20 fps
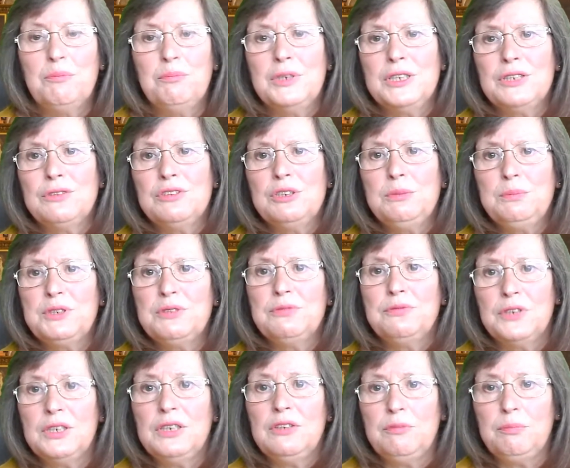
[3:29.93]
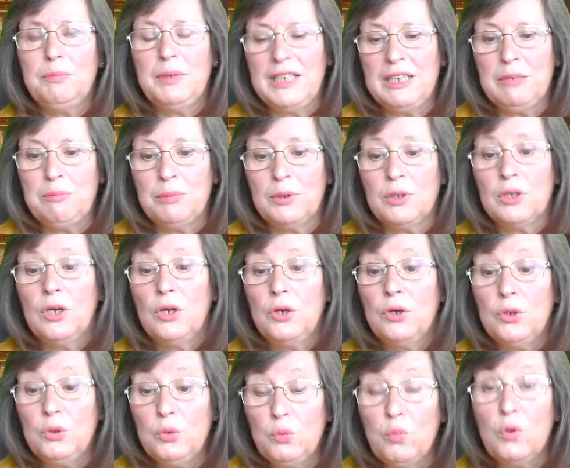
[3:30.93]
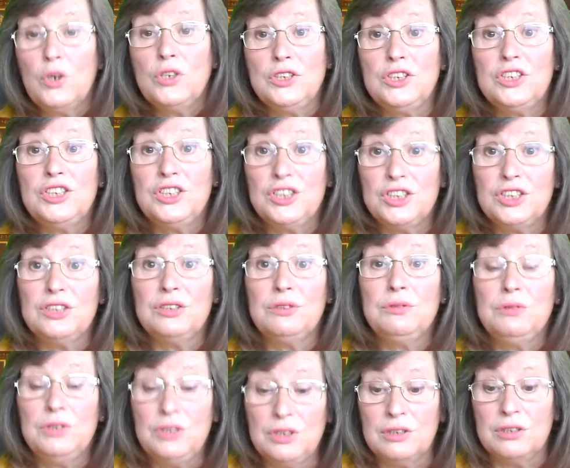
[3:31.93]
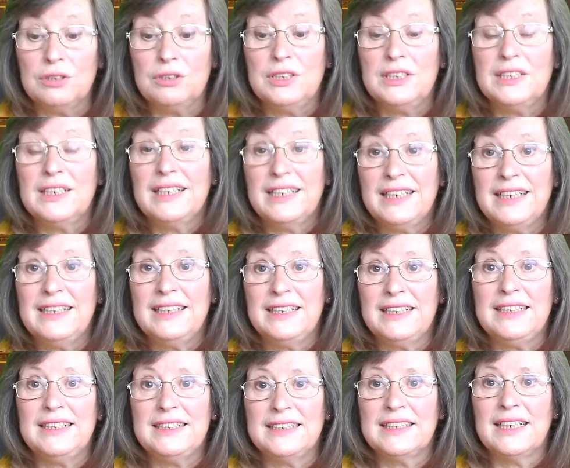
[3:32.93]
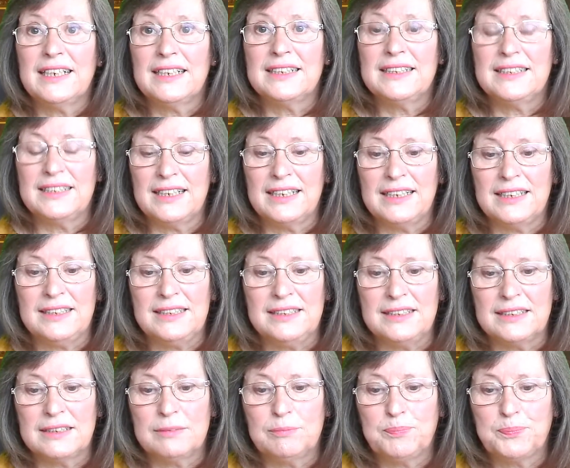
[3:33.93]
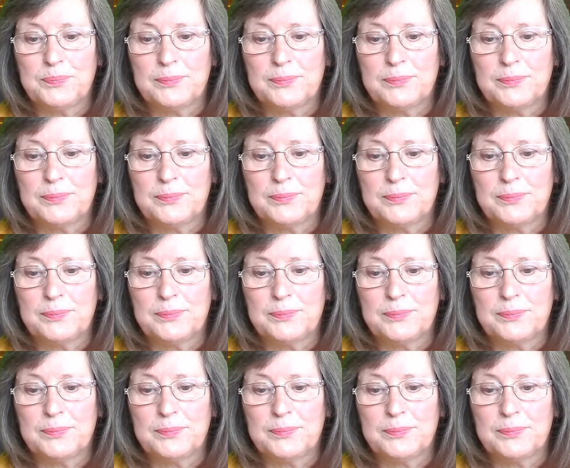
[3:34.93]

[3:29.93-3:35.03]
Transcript: but groups full of people who want to do good in these sad days.